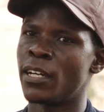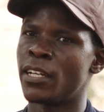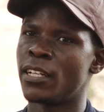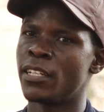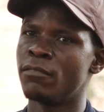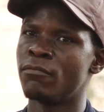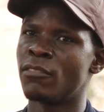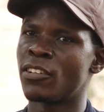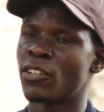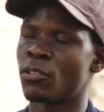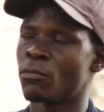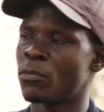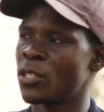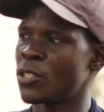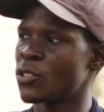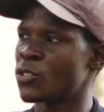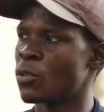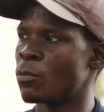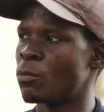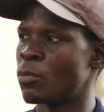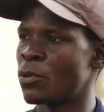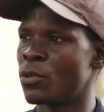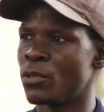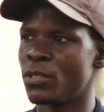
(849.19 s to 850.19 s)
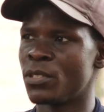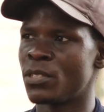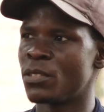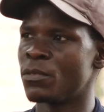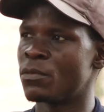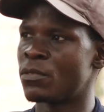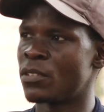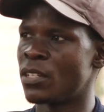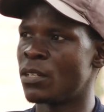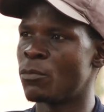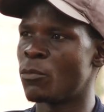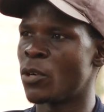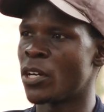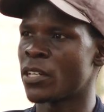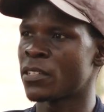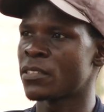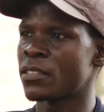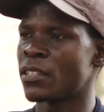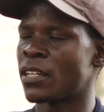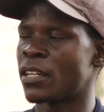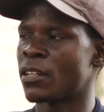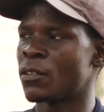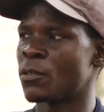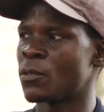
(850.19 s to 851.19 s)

environmental policy frameworks are